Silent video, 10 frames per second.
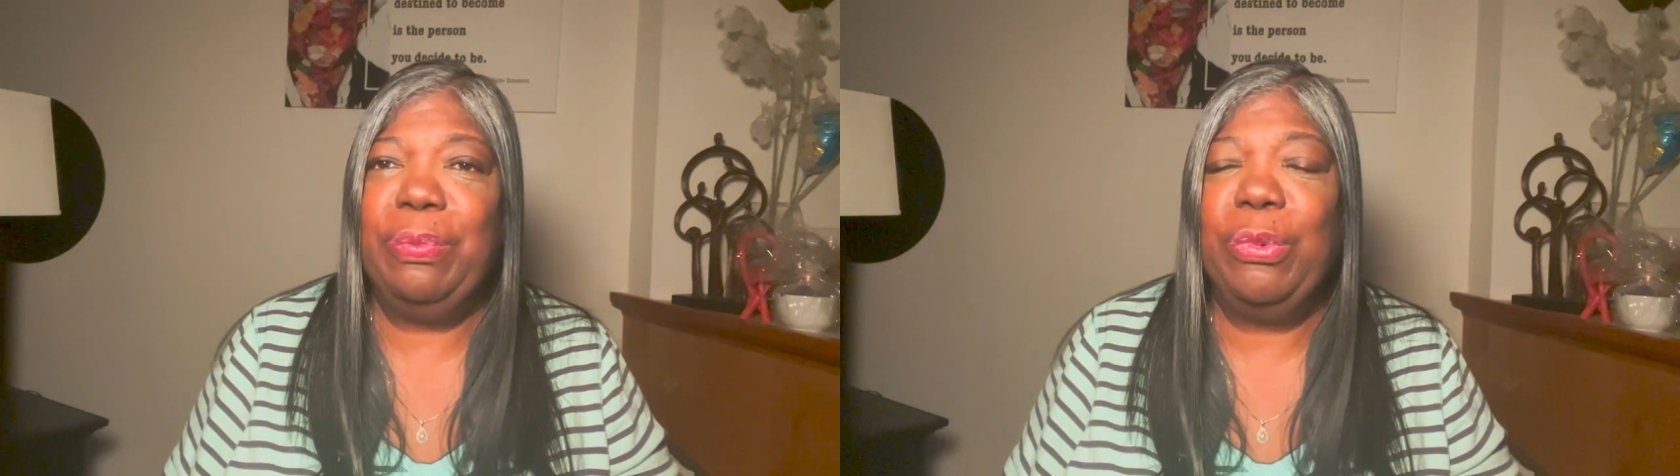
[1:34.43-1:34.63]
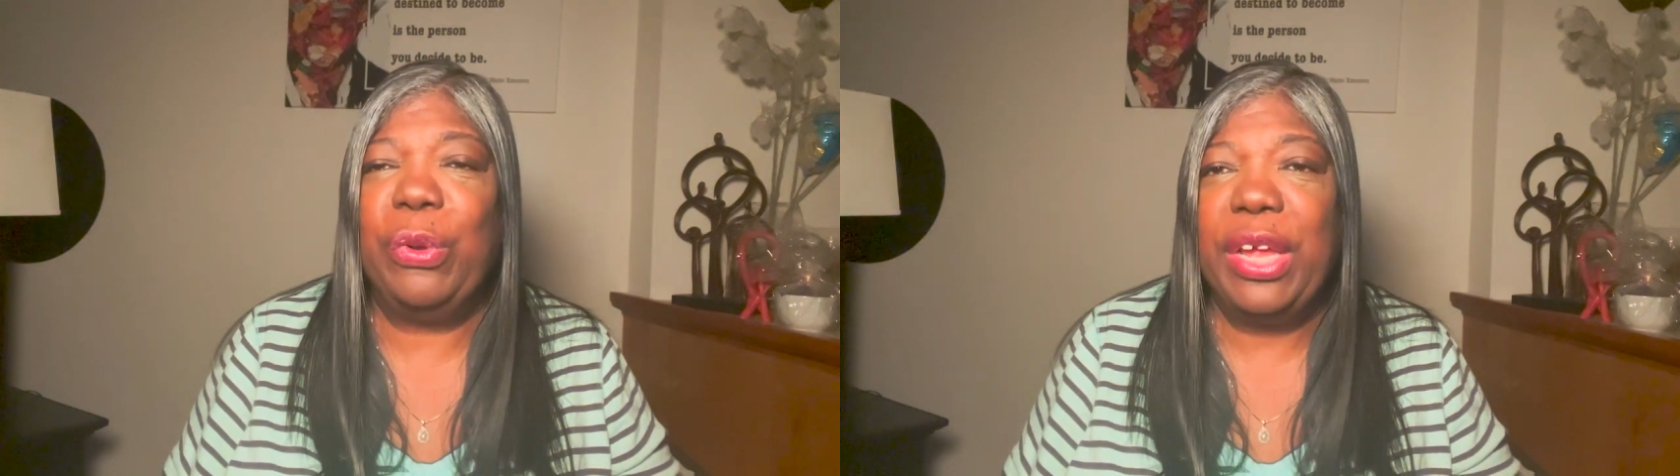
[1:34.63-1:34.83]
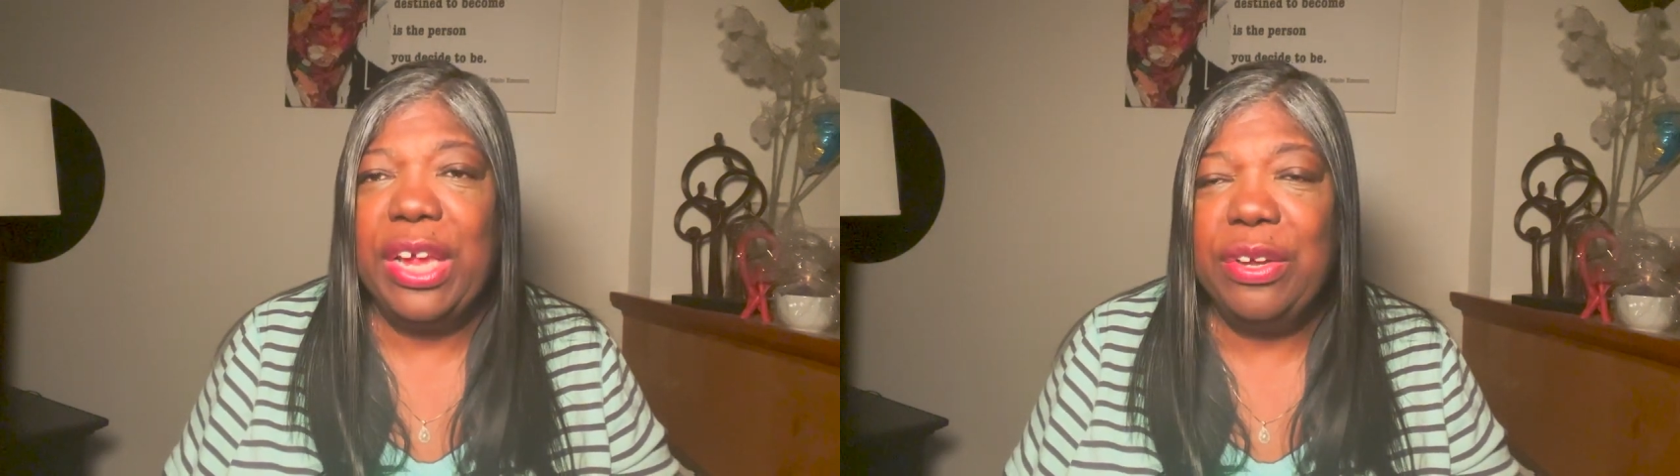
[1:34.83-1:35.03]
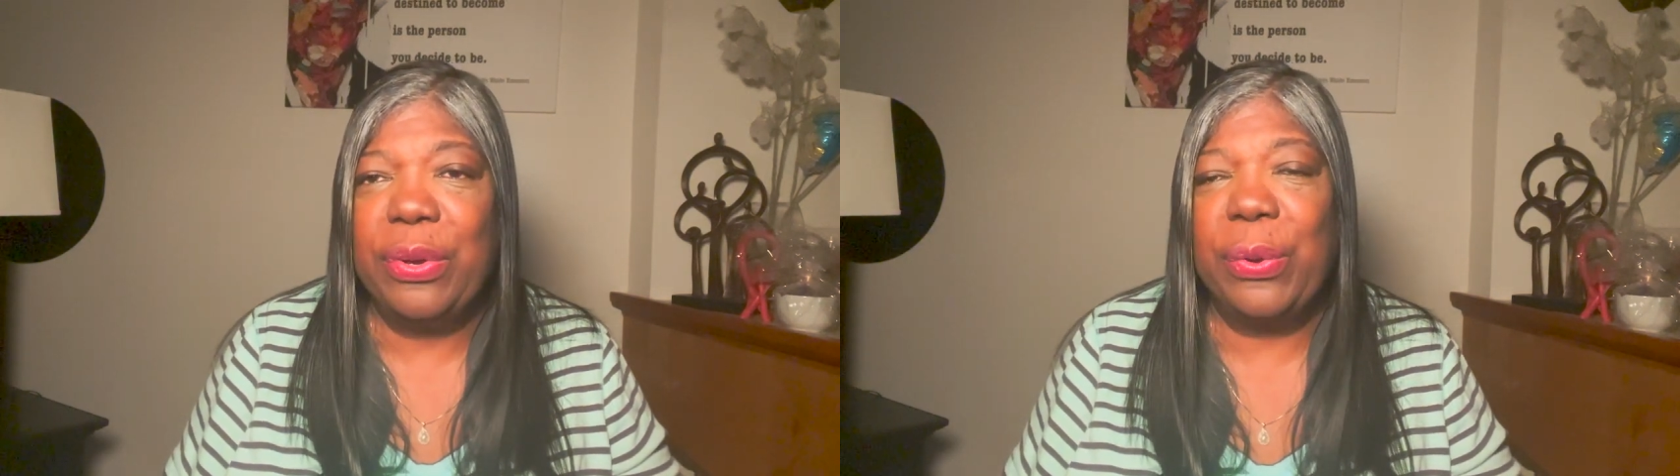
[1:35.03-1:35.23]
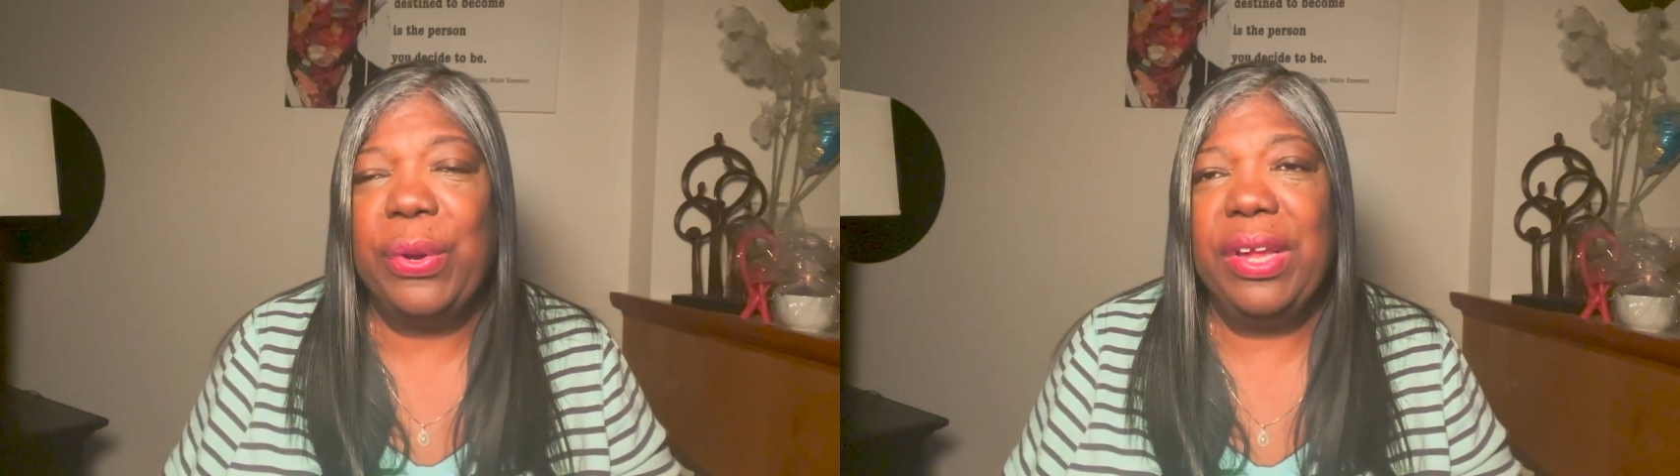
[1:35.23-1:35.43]
will
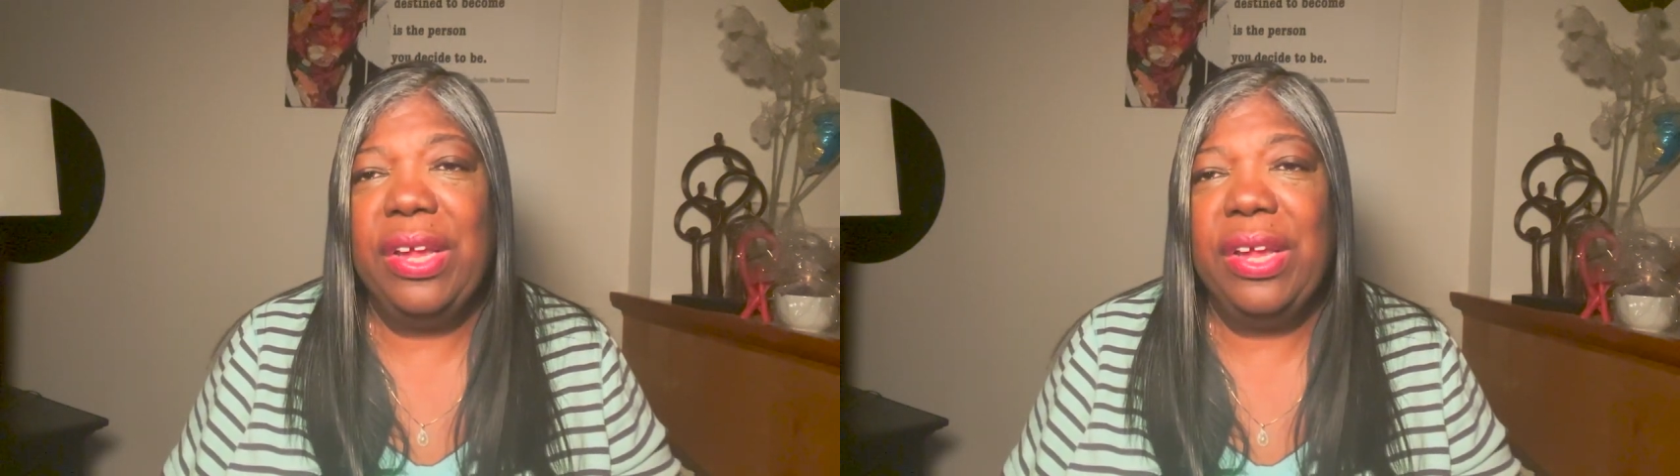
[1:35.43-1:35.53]
hinder